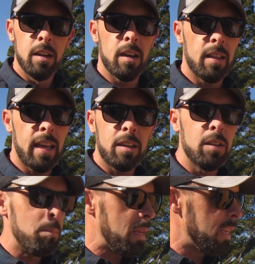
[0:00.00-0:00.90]
That
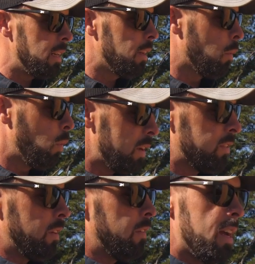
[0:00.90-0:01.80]
could mean
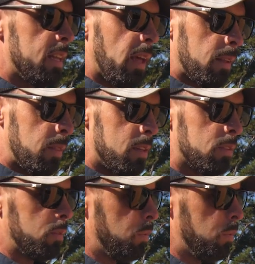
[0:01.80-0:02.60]
Western red like this,